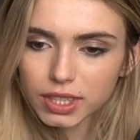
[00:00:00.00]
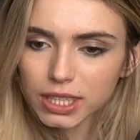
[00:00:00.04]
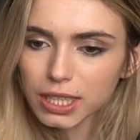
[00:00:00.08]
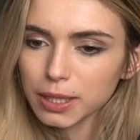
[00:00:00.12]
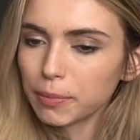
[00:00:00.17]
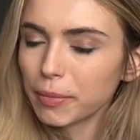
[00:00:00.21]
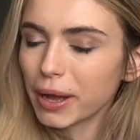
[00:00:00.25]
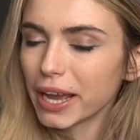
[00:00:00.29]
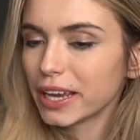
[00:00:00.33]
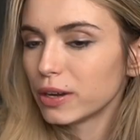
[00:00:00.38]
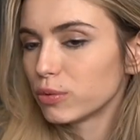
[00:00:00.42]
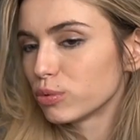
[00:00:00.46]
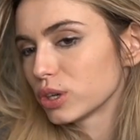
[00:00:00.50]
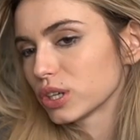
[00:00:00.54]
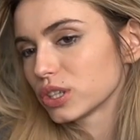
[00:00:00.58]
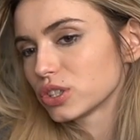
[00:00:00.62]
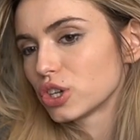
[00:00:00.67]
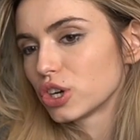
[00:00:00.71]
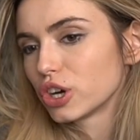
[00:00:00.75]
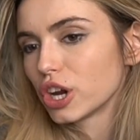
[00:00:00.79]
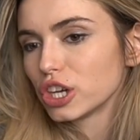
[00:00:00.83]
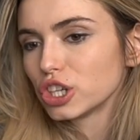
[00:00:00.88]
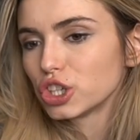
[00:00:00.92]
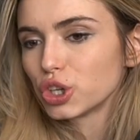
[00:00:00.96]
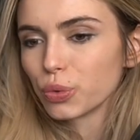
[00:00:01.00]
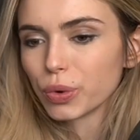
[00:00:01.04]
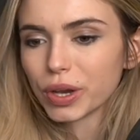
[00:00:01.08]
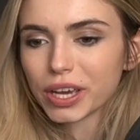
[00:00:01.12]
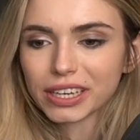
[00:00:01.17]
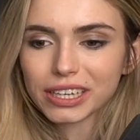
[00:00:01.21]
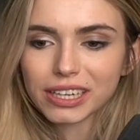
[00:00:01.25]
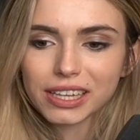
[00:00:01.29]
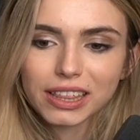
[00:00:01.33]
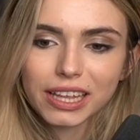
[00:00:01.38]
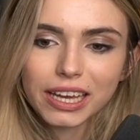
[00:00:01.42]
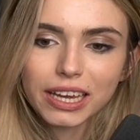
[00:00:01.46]
My rooks are not doing
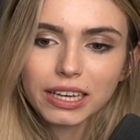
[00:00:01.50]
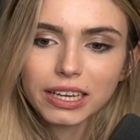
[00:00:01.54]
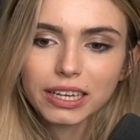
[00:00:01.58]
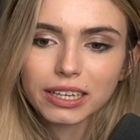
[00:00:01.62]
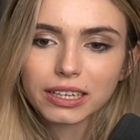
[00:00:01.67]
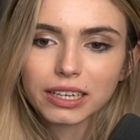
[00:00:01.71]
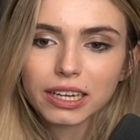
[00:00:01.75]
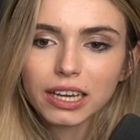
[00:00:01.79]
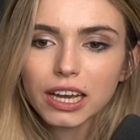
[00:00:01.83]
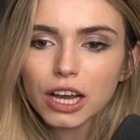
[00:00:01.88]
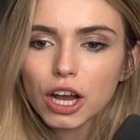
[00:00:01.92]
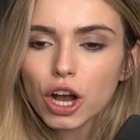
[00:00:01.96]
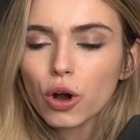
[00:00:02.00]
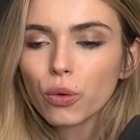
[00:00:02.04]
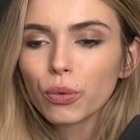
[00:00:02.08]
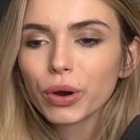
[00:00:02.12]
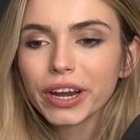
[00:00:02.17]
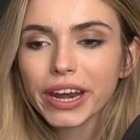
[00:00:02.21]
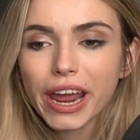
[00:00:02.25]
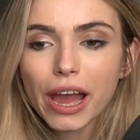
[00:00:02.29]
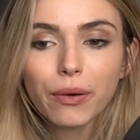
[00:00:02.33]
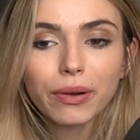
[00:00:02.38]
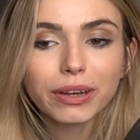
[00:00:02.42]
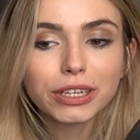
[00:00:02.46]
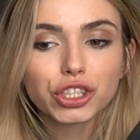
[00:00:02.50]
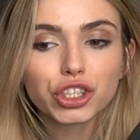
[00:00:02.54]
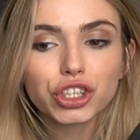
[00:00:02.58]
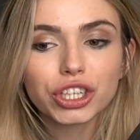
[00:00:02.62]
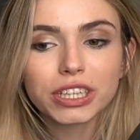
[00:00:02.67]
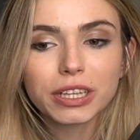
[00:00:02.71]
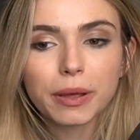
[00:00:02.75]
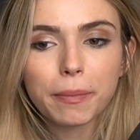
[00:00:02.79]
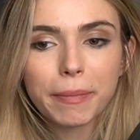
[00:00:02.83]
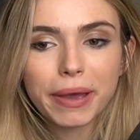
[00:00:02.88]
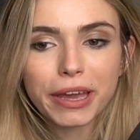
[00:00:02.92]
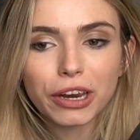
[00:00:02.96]
anything. And we're now
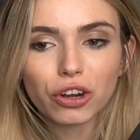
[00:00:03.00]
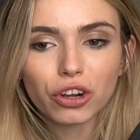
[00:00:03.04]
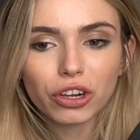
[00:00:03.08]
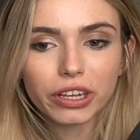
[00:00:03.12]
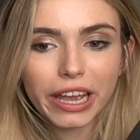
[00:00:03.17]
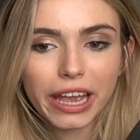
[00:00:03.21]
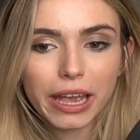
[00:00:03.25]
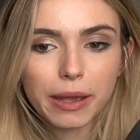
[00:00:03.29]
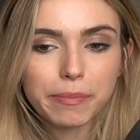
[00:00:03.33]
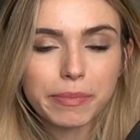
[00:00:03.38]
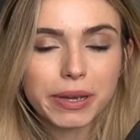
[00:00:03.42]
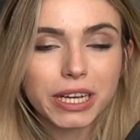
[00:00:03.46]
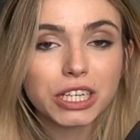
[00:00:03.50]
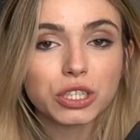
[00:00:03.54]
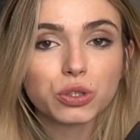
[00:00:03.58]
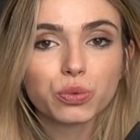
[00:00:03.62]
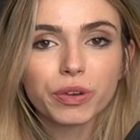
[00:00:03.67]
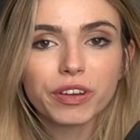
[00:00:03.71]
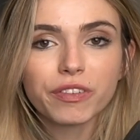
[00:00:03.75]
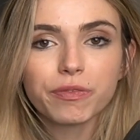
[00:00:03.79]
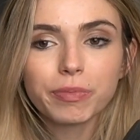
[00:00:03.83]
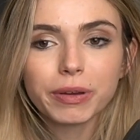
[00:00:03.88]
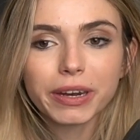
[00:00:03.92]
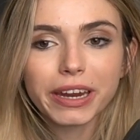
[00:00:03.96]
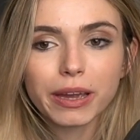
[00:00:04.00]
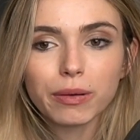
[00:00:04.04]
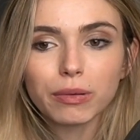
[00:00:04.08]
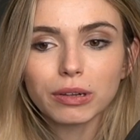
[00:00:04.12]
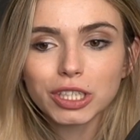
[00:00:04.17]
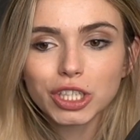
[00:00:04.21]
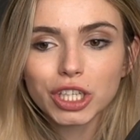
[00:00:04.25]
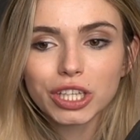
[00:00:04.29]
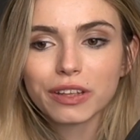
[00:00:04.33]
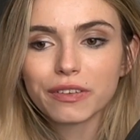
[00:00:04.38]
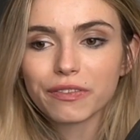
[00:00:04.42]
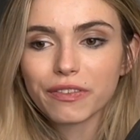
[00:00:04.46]
entering the middle game because we've been able
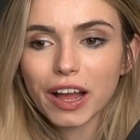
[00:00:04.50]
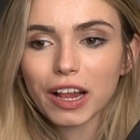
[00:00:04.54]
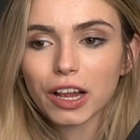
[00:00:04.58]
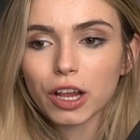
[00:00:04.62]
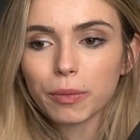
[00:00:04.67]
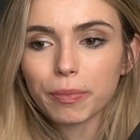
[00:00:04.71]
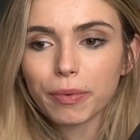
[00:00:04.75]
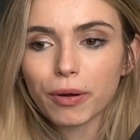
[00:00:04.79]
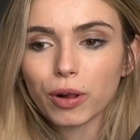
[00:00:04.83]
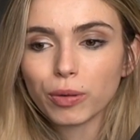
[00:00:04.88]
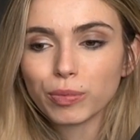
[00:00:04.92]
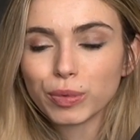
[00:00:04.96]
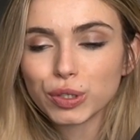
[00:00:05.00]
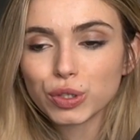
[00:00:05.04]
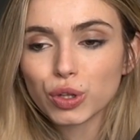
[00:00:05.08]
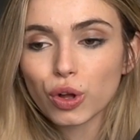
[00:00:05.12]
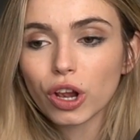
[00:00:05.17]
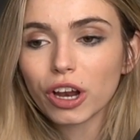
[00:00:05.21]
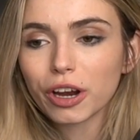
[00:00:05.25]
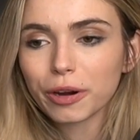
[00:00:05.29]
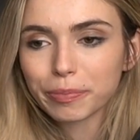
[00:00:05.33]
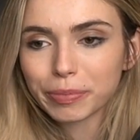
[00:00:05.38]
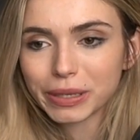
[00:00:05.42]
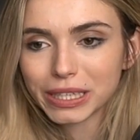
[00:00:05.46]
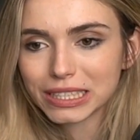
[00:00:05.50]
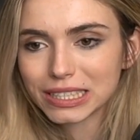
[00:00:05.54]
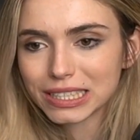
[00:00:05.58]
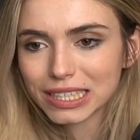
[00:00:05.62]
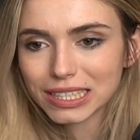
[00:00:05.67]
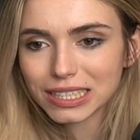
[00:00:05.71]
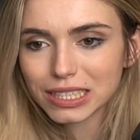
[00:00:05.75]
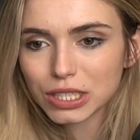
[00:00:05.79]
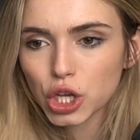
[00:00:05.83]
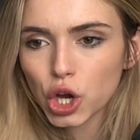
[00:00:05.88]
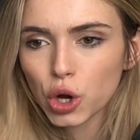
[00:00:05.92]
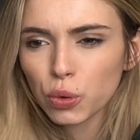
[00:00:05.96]
to develop almost all our
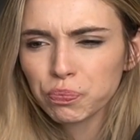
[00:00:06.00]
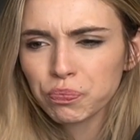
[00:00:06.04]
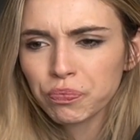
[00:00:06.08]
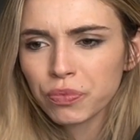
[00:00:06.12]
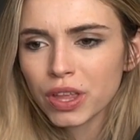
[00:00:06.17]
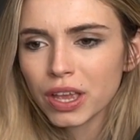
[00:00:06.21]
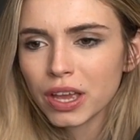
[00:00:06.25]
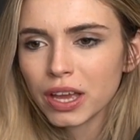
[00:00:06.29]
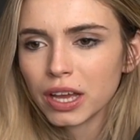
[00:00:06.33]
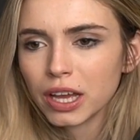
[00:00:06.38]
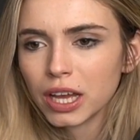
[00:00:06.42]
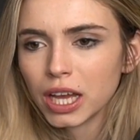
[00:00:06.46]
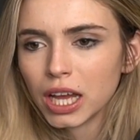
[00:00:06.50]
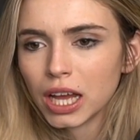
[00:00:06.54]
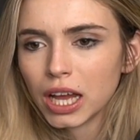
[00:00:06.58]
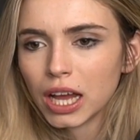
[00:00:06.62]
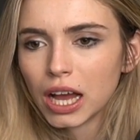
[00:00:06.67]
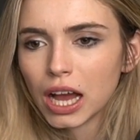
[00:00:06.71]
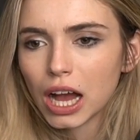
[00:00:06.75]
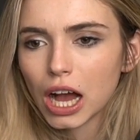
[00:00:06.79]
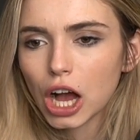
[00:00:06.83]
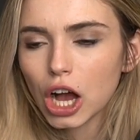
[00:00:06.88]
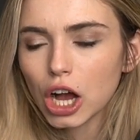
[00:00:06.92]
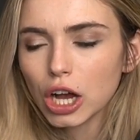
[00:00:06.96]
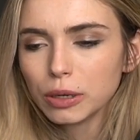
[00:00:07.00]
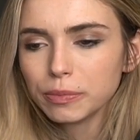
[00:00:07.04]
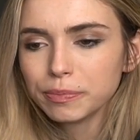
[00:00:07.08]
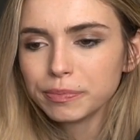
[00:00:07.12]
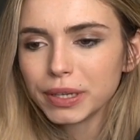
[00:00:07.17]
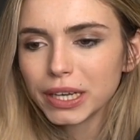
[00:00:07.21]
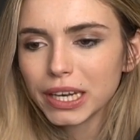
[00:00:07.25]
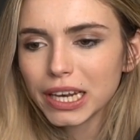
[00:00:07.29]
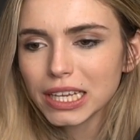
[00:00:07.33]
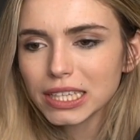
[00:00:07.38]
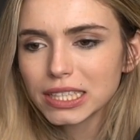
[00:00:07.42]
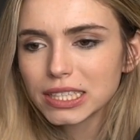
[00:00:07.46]
pieces. So
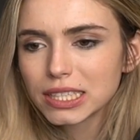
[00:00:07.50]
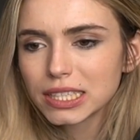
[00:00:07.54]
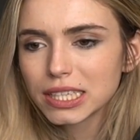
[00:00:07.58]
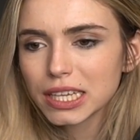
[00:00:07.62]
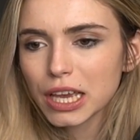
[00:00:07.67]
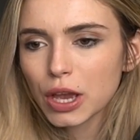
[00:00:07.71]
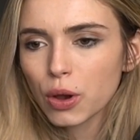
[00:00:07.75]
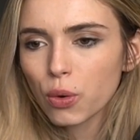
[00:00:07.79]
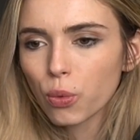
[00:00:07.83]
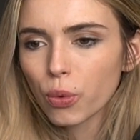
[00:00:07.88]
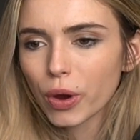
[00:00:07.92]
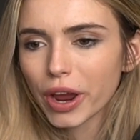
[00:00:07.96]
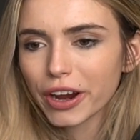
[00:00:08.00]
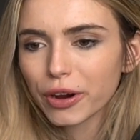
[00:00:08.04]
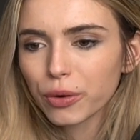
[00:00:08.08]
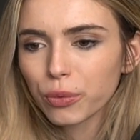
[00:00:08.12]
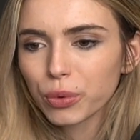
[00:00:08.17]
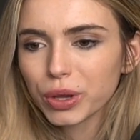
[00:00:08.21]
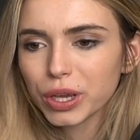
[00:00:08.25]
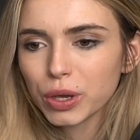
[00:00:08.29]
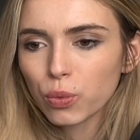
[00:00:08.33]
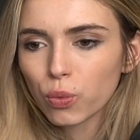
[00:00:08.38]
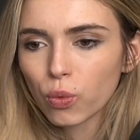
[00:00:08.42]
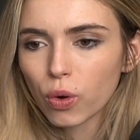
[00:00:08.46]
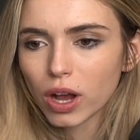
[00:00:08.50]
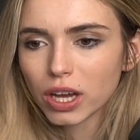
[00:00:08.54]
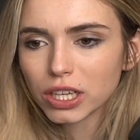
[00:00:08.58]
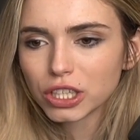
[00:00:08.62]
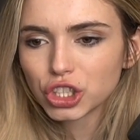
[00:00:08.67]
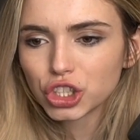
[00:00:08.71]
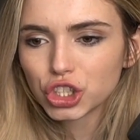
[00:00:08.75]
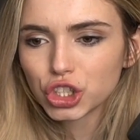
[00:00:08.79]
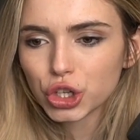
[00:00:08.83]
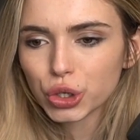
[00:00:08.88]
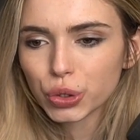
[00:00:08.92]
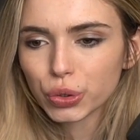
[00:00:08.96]
let's see where we
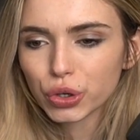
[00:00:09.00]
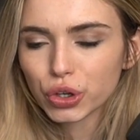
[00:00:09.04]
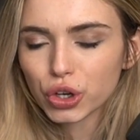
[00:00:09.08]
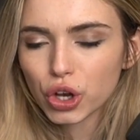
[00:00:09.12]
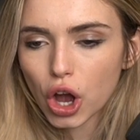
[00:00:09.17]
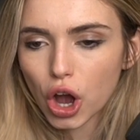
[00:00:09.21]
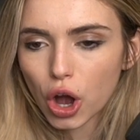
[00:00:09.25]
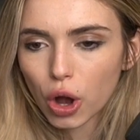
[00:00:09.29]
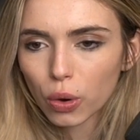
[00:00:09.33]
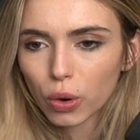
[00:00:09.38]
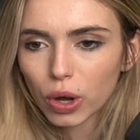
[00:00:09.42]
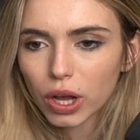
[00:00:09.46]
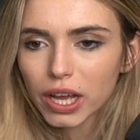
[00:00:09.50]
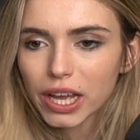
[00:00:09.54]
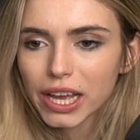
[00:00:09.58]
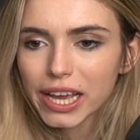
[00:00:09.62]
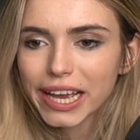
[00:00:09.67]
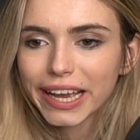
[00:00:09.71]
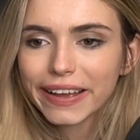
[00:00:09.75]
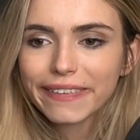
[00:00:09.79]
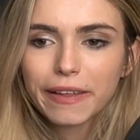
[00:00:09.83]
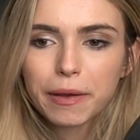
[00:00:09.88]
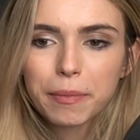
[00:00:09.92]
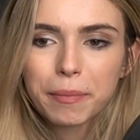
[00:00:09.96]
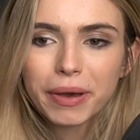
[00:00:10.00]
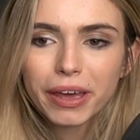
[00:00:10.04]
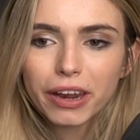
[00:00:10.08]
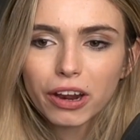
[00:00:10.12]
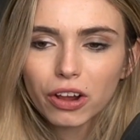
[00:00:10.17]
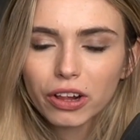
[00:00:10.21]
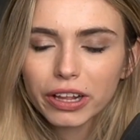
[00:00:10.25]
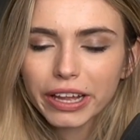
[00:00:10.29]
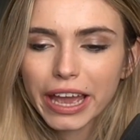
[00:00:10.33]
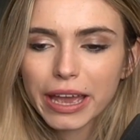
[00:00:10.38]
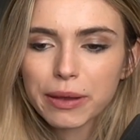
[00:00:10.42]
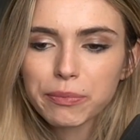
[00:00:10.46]
want to go. In the
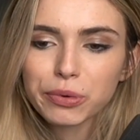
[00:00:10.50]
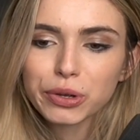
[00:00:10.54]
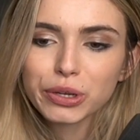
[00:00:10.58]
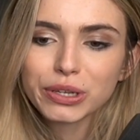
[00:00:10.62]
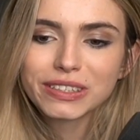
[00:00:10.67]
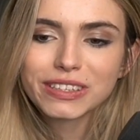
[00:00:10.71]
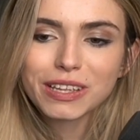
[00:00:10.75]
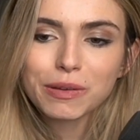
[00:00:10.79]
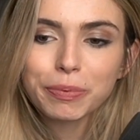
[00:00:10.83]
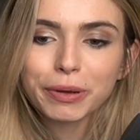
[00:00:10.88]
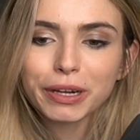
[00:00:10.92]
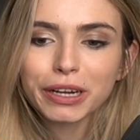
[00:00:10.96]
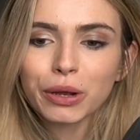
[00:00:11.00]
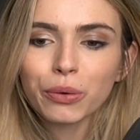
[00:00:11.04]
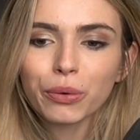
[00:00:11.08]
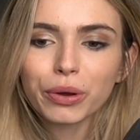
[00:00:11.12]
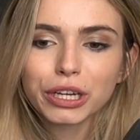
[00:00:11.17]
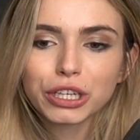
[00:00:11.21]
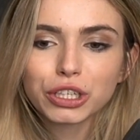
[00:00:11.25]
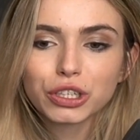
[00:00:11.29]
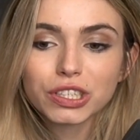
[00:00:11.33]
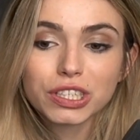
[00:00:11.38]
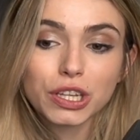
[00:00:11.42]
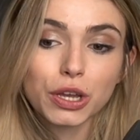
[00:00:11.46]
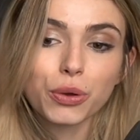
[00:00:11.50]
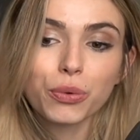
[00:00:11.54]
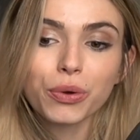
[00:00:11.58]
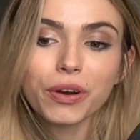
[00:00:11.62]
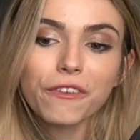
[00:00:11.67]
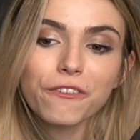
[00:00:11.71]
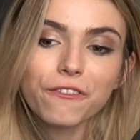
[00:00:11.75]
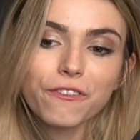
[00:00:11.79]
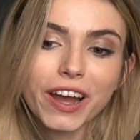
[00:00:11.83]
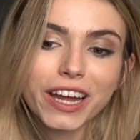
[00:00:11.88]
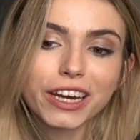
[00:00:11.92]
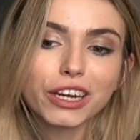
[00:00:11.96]
middle game, what you typically want to do is that you
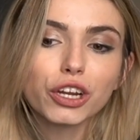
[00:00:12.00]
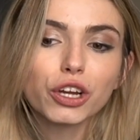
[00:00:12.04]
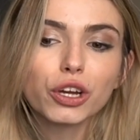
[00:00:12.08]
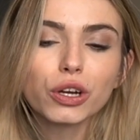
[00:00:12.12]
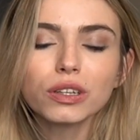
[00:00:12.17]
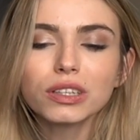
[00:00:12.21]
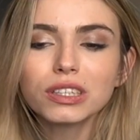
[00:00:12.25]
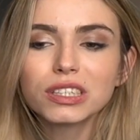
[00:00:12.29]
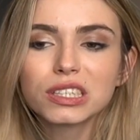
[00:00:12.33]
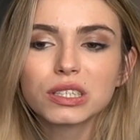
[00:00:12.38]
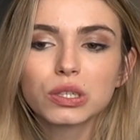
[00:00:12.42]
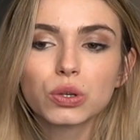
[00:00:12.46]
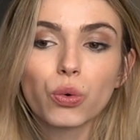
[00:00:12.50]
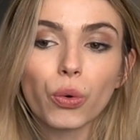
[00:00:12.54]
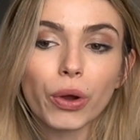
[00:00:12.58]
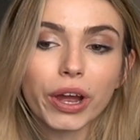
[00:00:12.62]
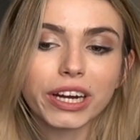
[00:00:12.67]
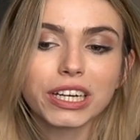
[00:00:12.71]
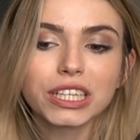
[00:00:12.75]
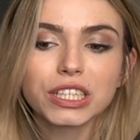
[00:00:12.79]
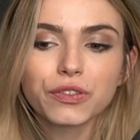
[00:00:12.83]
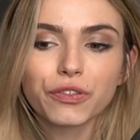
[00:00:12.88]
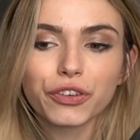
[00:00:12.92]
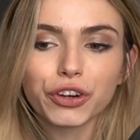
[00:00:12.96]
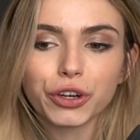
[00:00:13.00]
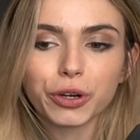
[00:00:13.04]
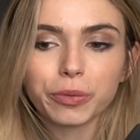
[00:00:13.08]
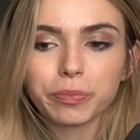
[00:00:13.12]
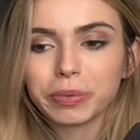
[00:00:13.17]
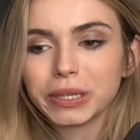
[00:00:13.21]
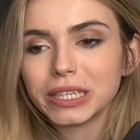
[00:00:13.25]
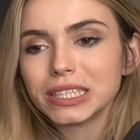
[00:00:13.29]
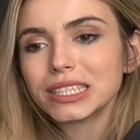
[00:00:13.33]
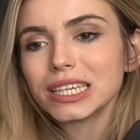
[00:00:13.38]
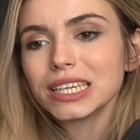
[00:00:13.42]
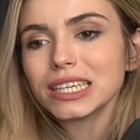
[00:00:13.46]
want to find good squares for your
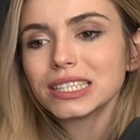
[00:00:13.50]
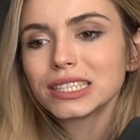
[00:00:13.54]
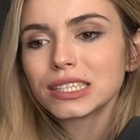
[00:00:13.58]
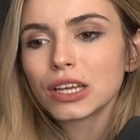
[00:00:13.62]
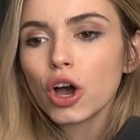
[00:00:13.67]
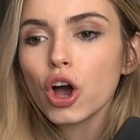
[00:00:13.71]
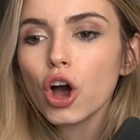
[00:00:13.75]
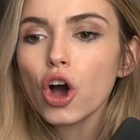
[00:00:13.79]
pieces,